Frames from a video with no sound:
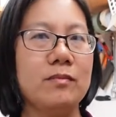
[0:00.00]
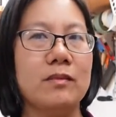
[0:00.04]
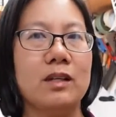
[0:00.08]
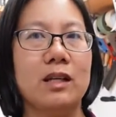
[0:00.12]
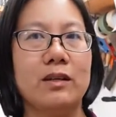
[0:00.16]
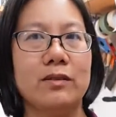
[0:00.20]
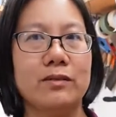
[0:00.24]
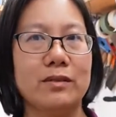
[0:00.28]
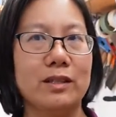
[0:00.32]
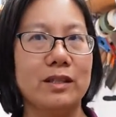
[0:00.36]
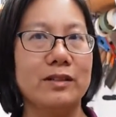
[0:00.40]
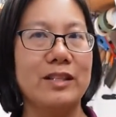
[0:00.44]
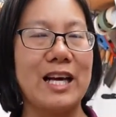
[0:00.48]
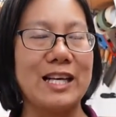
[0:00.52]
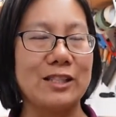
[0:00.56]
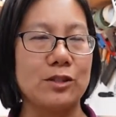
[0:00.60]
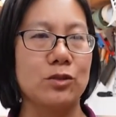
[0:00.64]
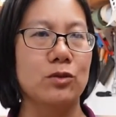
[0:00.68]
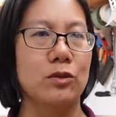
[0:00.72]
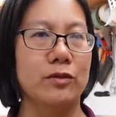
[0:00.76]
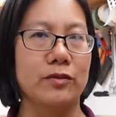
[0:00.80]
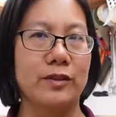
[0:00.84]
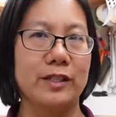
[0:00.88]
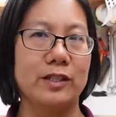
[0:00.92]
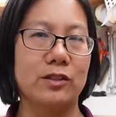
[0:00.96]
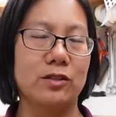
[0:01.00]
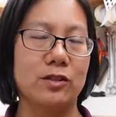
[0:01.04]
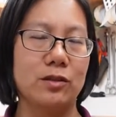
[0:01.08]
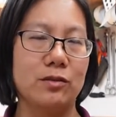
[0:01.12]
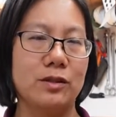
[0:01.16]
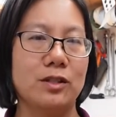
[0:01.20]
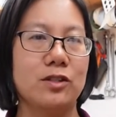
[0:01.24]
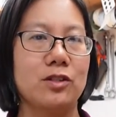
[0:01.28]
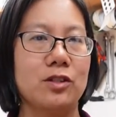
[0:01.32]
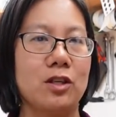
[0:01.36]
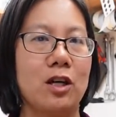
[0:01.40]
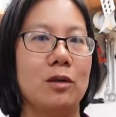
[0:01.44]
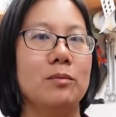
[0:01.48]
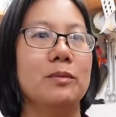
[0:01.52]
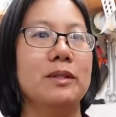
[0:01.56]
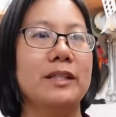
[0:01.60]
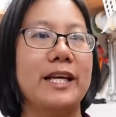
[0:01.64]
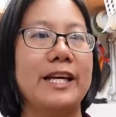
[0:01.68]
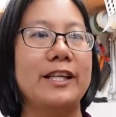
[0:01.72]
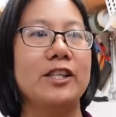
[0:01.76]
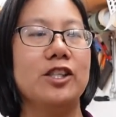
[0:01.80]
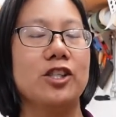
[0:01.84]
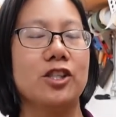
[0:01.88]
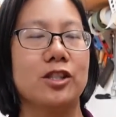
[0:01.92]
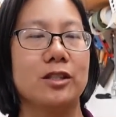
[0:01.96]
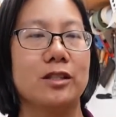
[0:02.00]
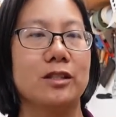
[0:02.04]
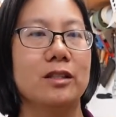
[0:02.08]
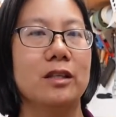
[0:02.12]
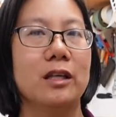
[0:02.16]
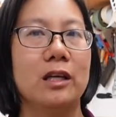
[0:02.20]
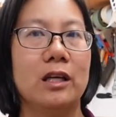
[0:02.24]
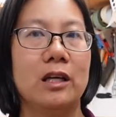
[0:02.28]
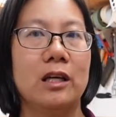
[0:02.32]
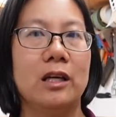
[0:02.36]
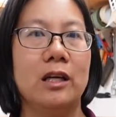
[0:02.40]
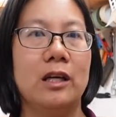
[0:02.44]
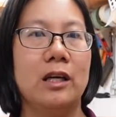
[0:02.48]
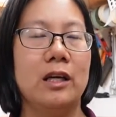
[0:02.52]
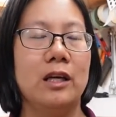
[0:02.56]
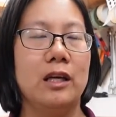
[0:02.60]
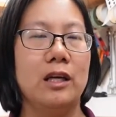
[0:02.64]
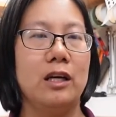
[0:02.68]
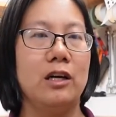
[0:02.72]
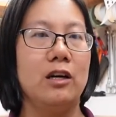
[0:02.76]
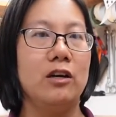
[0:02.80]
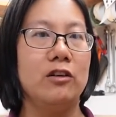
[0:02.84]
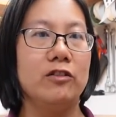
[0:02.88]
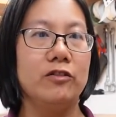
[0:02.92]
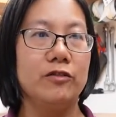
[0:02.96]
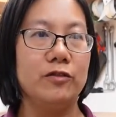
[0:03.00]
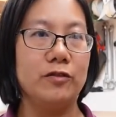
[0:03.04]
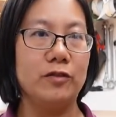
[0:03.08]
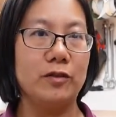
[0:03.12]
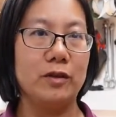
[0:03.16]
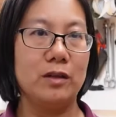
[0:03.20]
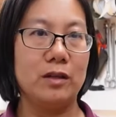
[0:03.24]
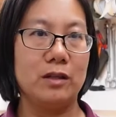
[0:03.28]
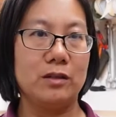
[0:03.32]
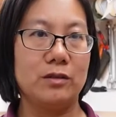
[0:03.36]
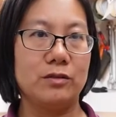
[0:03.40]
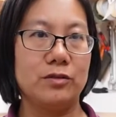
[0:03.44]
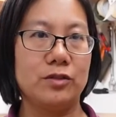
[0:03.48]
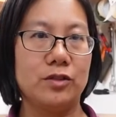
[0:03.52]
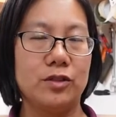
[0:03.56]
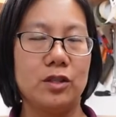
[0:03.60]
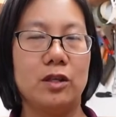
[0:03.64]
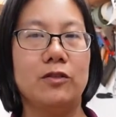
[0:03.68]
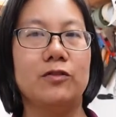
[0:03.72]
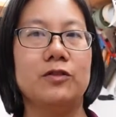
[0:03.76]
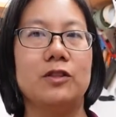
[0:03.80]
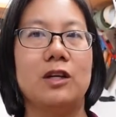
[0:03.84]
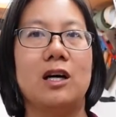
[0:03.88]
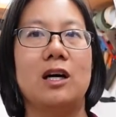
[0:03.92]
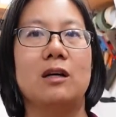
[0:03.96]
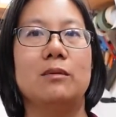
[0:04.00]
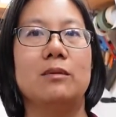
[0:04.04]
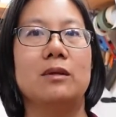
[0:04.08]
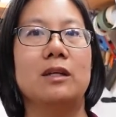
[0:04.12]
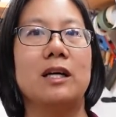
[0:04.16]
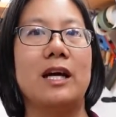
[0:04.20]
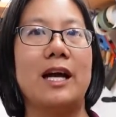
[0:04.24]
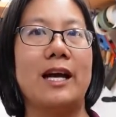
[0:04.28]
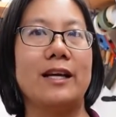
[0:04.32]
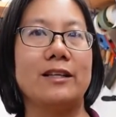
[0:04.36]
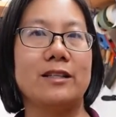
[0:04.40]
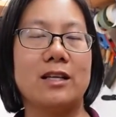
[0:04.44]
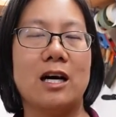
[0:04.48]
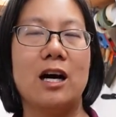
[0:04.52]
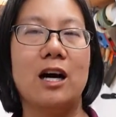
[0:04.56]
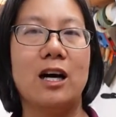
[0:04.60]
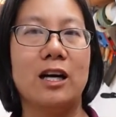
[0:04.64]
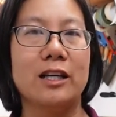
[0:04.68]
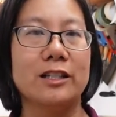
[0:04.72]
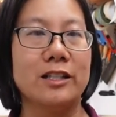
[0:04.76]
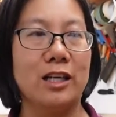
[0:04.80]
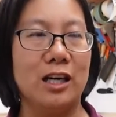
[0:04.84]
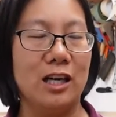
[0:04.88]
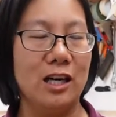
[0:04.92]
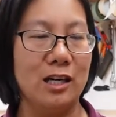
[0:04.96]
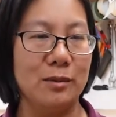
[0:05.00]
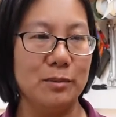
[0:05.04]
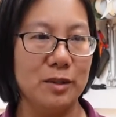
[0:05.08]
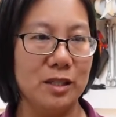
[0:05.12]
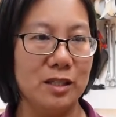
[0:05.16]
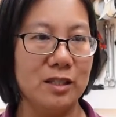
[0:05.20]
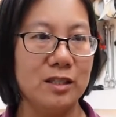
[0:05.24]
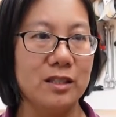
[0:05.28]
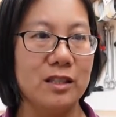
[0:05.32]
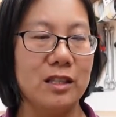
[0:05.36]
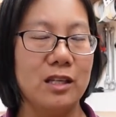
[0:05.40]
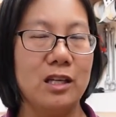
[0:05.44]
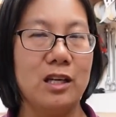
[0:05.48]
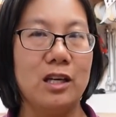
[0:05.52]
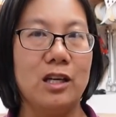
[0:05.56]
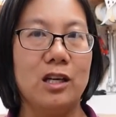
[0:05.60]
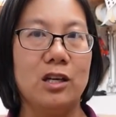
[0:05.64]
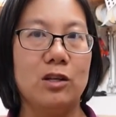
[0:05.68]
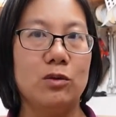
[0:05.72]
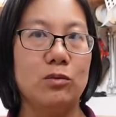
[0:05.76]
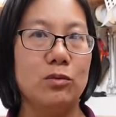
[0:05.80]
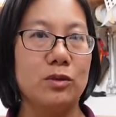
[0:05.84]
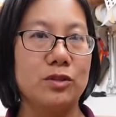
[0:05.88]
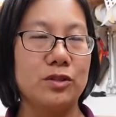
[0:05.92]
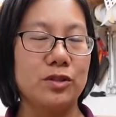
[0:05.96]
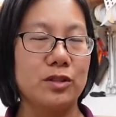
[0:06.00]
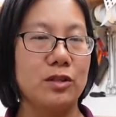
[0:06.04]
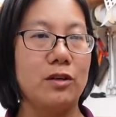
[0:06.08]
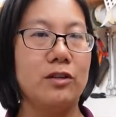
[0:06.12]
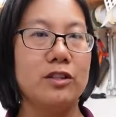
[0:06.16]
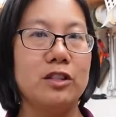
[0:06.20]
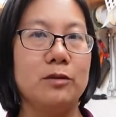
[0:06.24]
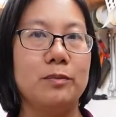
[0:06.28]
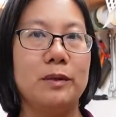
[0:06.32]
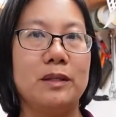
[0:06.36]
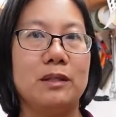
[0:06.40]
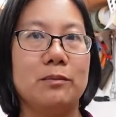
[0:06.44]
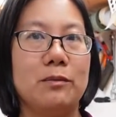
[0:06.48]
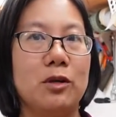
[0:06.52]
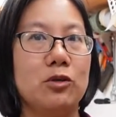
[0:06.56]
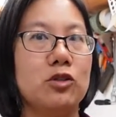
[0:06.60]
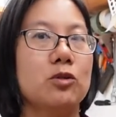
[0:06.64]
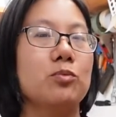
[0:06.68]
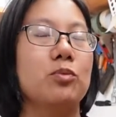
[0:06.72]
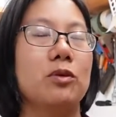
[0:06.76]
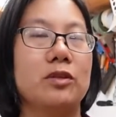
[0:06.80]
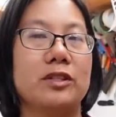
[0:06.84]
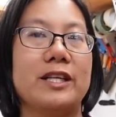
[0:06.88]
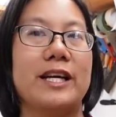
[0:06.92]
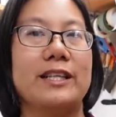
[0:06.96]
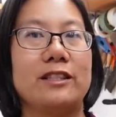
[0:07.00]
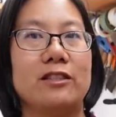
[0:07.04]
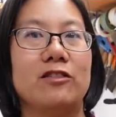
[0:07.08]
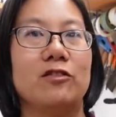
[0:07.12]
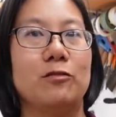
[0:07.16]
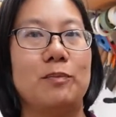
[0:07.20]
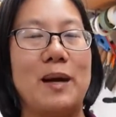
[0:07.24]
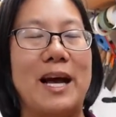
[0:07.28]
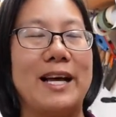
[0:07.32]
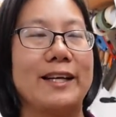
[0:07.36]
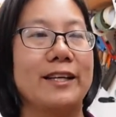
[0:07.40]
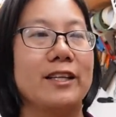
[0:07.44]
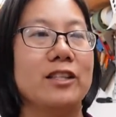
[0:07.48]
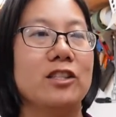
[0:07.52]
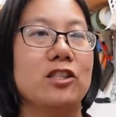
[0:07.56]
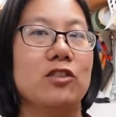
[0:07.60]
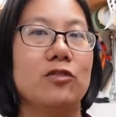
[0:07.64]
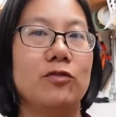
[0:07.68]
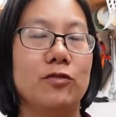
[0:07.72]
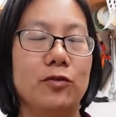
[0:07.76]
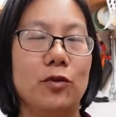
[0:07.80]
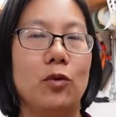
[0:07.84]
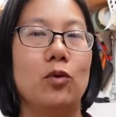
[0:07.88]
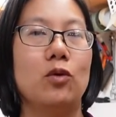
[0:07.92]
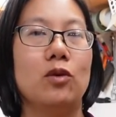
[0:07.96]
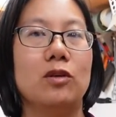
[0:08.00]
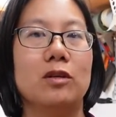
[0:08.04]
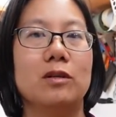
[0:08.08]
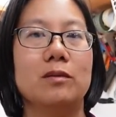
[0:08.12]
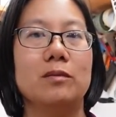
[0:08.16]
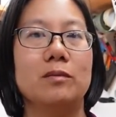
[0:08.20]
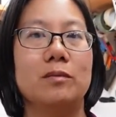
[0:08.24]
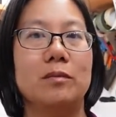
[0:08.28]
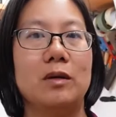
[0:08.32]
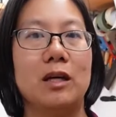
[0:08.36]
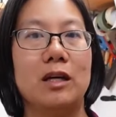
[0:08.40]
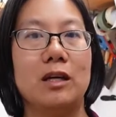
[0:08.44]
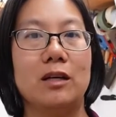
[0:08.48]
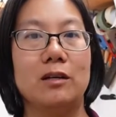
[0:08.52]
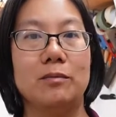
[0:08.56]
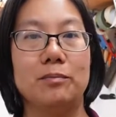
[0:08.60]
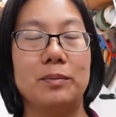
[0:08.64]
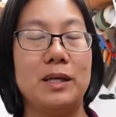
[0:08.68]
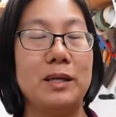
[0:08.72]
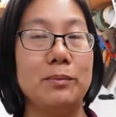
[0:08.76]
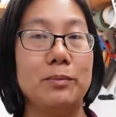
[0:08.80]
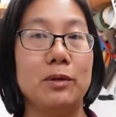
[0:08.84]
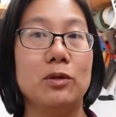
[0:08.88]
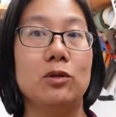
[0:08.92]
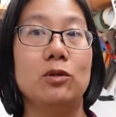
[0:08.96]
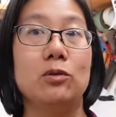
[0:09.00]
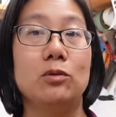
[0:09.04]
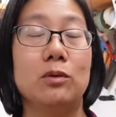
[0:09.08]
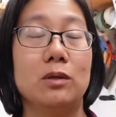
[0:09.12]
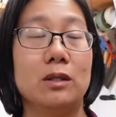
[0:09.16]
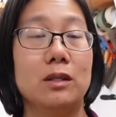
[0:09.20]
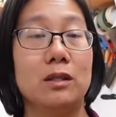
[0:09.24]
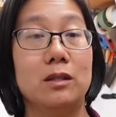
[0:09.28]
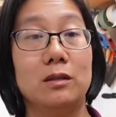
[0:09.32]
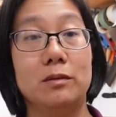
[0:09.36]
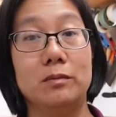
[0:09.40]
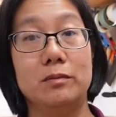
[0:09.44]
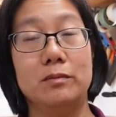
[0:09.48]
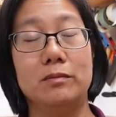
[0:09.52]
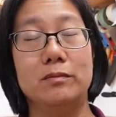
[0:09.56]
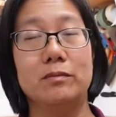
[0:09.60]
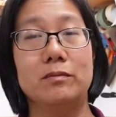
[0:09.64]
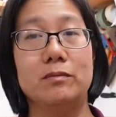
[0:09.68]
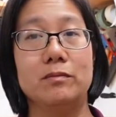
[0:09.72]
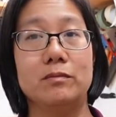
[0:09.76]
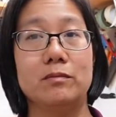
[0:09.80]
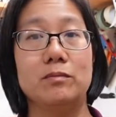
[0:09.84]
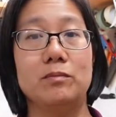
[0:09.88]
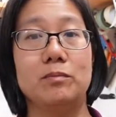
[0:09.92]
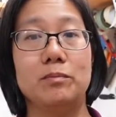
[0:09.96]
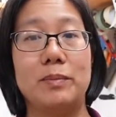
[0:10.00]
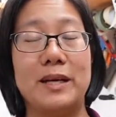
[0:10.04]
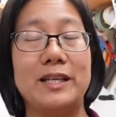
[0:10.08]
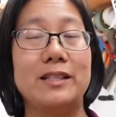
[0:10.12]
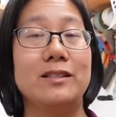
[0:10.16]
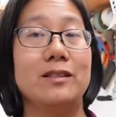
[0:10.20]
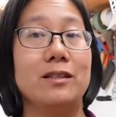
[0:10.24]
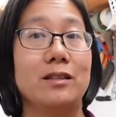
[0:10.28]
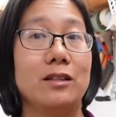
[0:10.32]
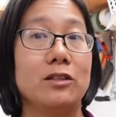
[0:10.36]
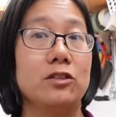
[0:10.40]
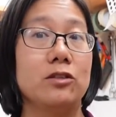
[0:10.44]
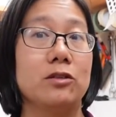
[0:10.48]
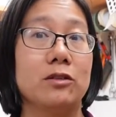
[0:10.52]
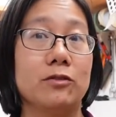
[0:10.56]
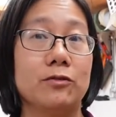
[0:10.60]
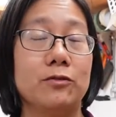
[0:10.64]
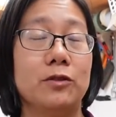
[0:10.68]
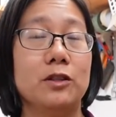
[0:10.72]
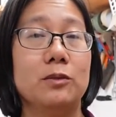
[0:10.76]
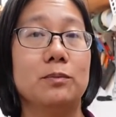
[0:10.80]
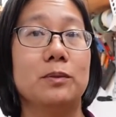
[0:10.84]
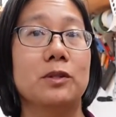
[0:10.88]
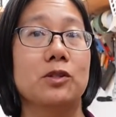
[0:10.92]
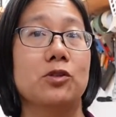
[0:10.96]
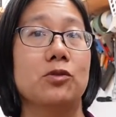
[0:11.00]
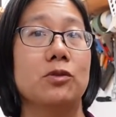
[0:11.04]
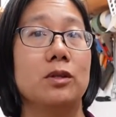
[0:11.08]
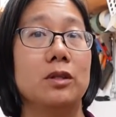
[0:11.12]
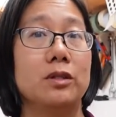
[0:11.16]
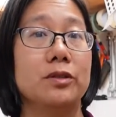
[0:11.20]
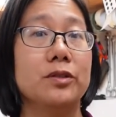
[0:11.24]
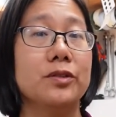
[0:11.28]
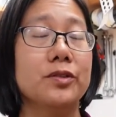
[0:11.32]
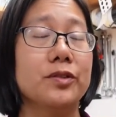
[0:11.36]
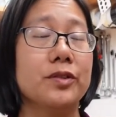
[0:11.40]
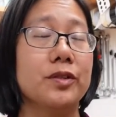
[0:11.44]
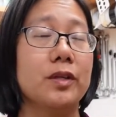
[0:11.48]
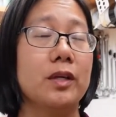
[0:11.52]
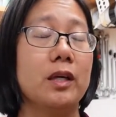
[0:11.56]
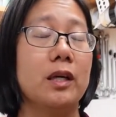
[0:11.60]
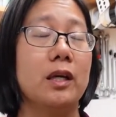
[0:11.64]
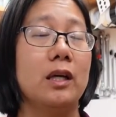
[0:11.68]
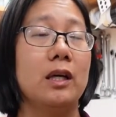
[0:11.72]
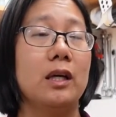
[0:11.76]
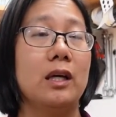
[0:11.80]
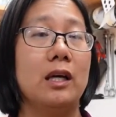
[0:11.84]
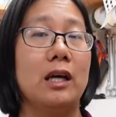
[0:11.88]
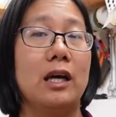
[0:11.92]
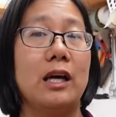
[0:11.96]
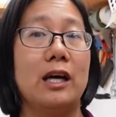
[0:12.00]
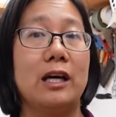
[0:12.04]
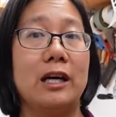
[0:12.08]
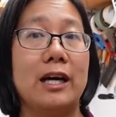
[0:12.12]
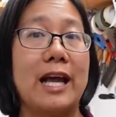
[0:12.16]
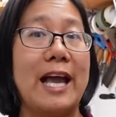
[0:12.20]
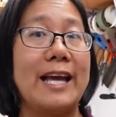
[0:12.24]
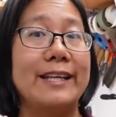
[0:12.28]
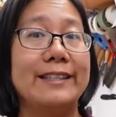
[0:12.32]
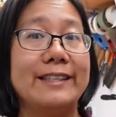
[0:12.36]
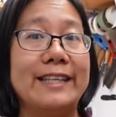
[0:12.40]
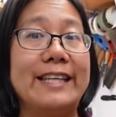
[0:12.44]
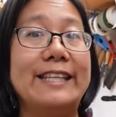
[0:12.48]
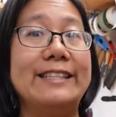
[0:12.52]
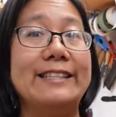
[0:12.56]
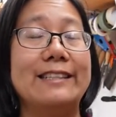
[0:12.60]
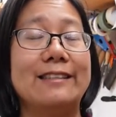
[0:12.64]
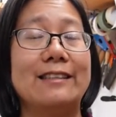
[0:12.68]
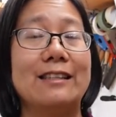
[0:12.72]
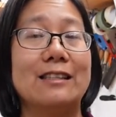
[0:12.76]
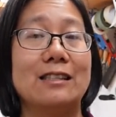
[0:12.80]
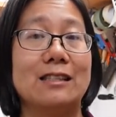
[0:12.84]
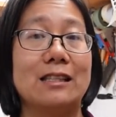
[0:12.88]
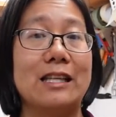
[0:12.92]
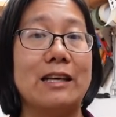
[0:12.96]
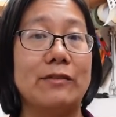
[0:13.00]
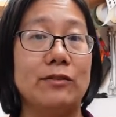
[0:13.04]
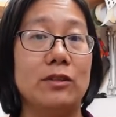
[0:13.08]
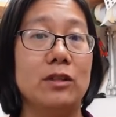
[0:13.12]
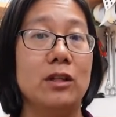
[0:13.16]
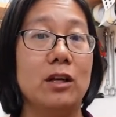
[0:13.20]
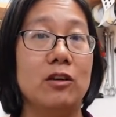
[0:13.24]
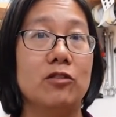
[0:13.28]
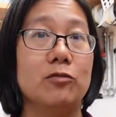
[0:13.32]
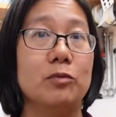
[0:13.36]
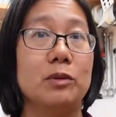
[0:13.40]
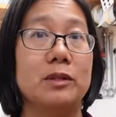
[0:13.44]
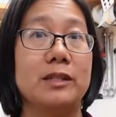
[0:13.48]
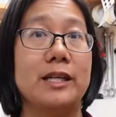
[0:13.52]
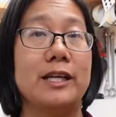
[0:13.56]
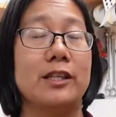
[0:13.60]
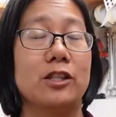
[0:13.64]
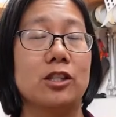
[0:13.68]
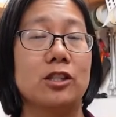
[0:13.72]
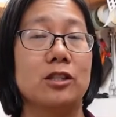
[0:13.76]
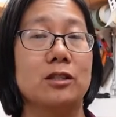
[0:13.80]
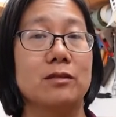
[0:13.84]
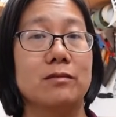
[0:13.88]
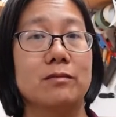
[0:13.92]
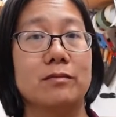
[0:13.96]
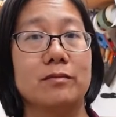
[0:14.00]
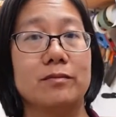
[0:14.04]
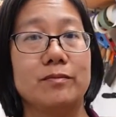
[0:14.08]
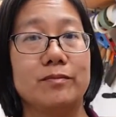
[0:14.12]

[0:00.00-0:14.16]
that sort of thing. So this combination of soft armor and hard armor was going to be the most protective package for people who were basically doing foot patrols and needed this level of protection.